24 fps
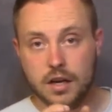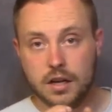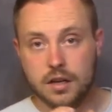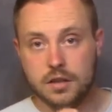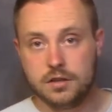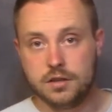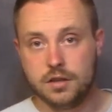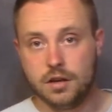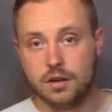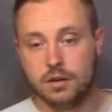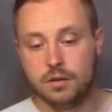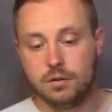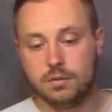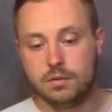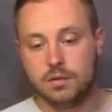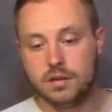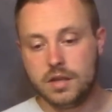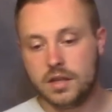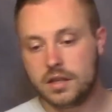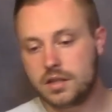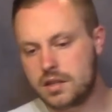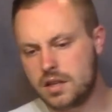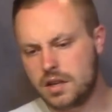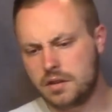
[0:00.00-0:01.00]
So
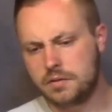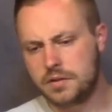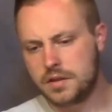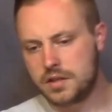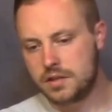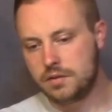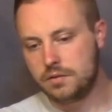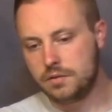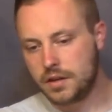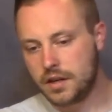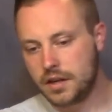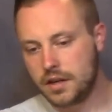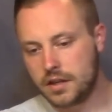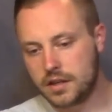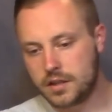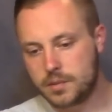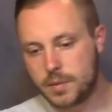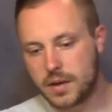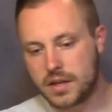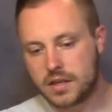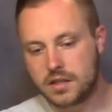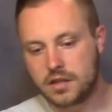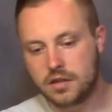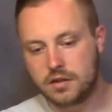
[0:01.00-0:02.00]
this stuff isn't very
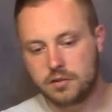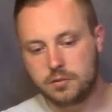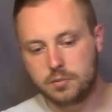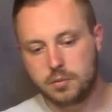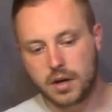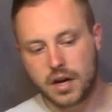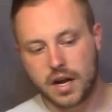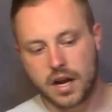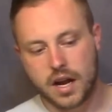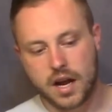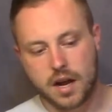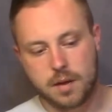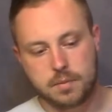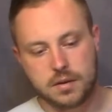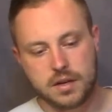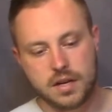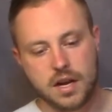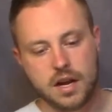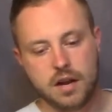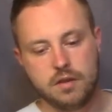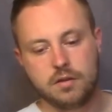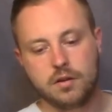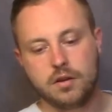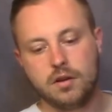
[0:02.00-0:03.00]
expensive, but I happen to
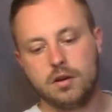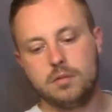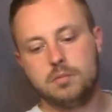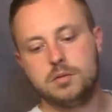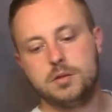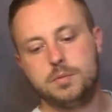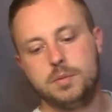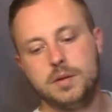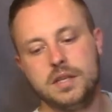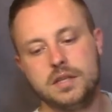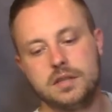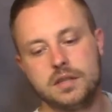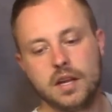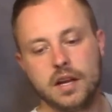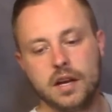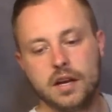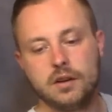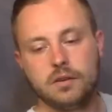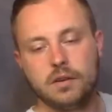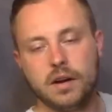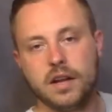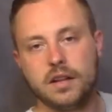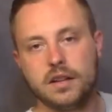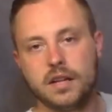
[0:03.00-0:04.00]
have a garbage piece laying
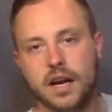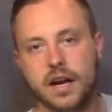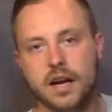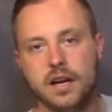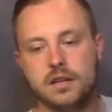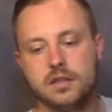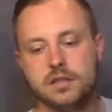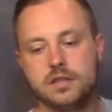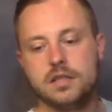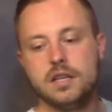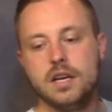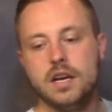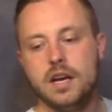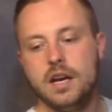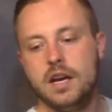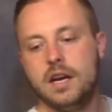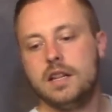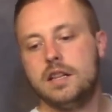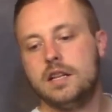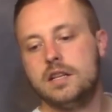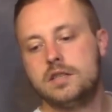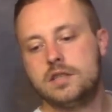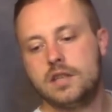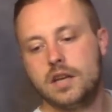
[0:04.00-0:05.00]
around the house
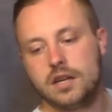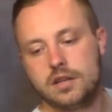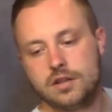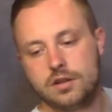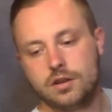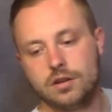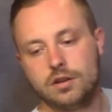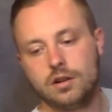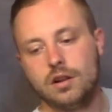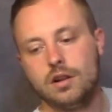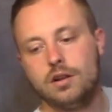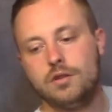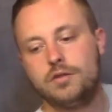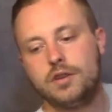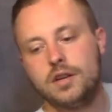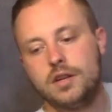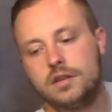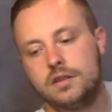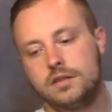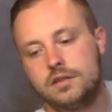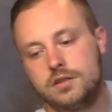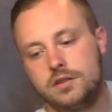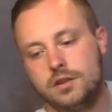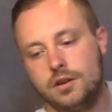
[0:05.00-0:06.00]
that's got dirt all over it,
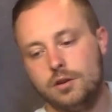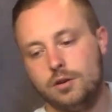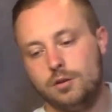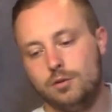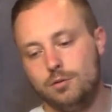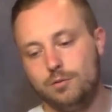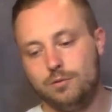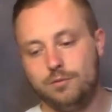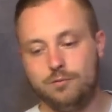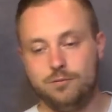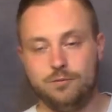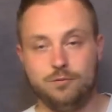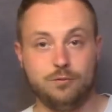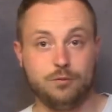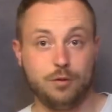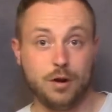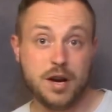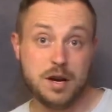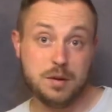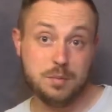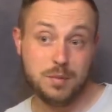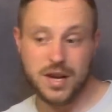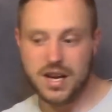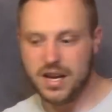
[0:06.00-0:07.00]
so free
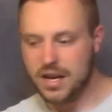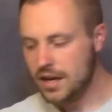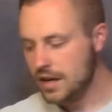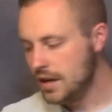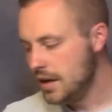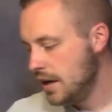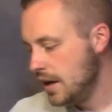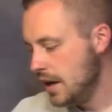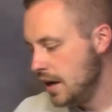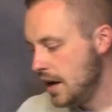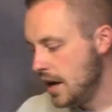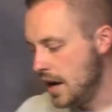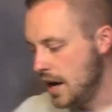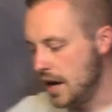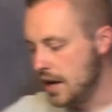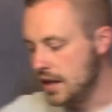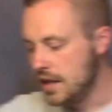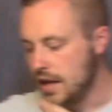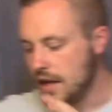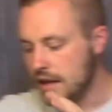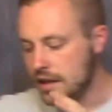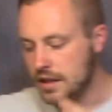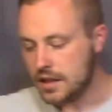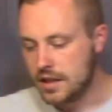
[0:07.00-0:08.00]
to me. And
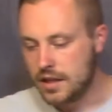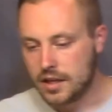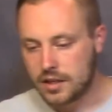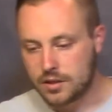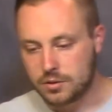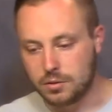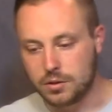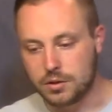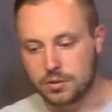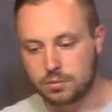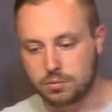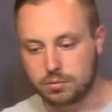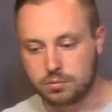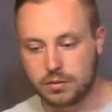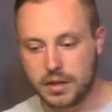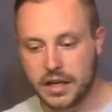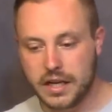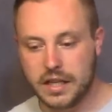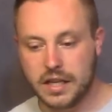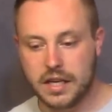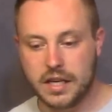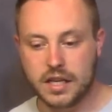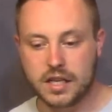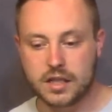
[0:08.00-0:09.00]
then this was
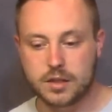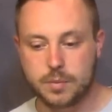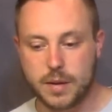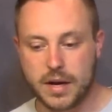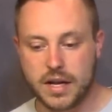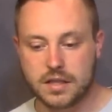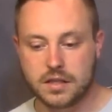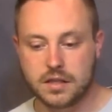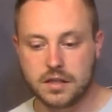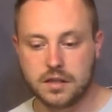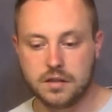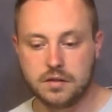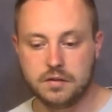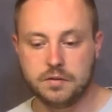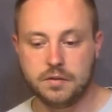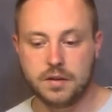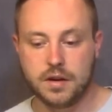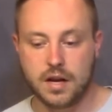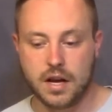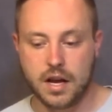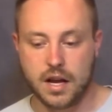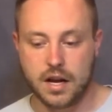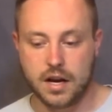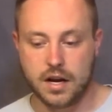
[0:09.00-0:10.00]
really expensive,
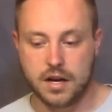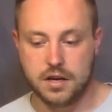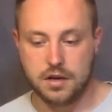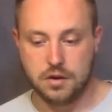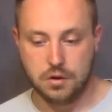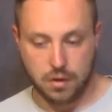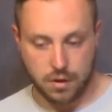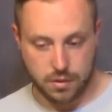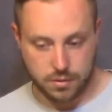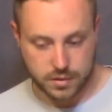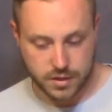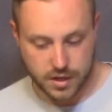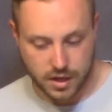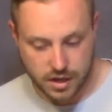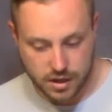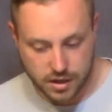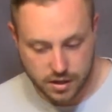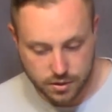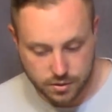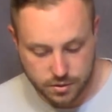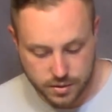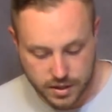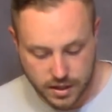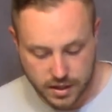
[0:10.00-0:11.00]
and I knew I was gonna
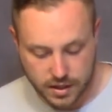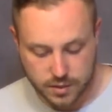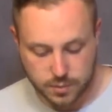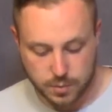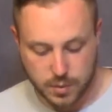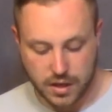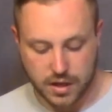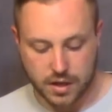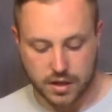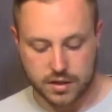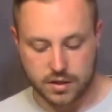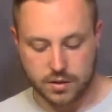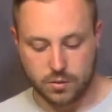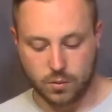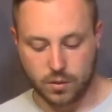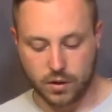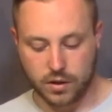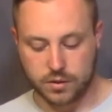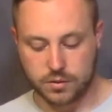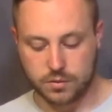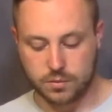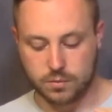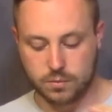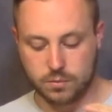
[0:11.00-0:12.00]
use this because it
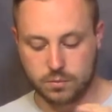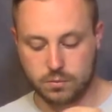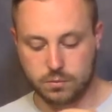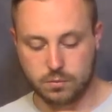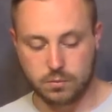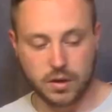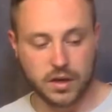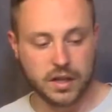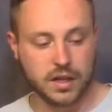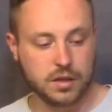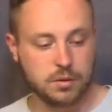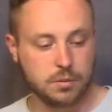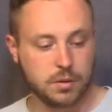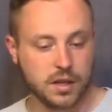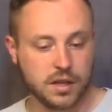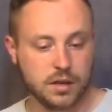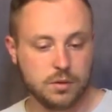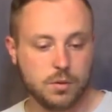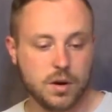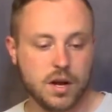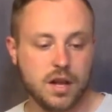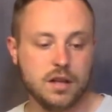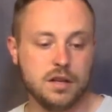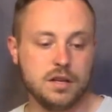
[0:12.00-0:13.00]
works really, really
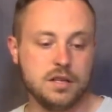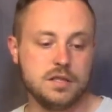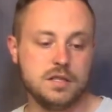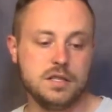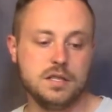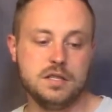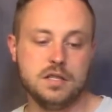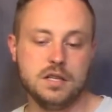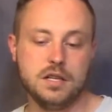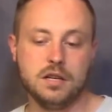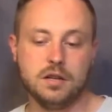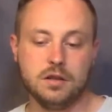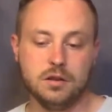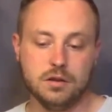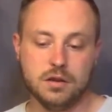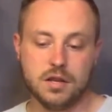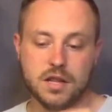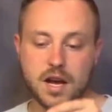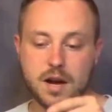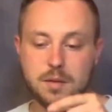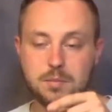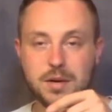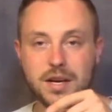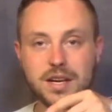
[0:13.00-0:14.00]
well, and it's easy to glue
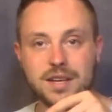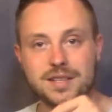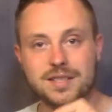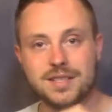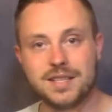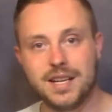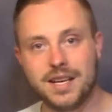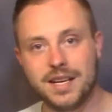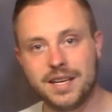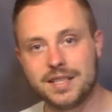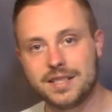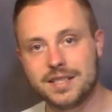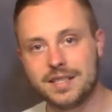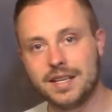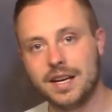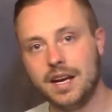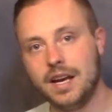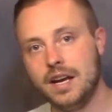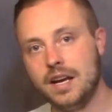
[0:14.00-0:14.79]
that because this